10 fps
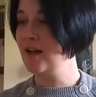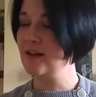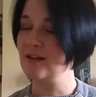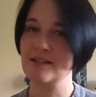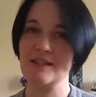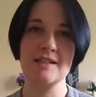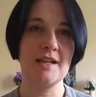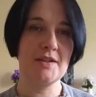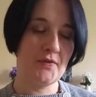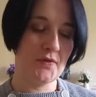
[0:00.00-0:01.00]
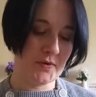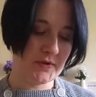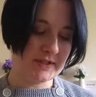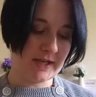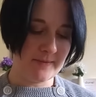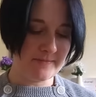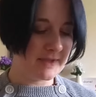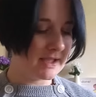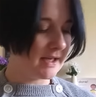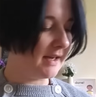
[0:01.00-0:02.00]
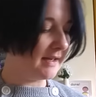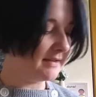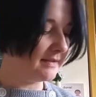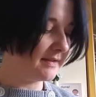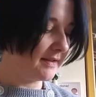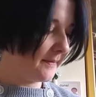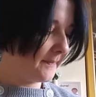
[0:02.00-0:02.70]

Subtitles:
This is like the fourth attempt, and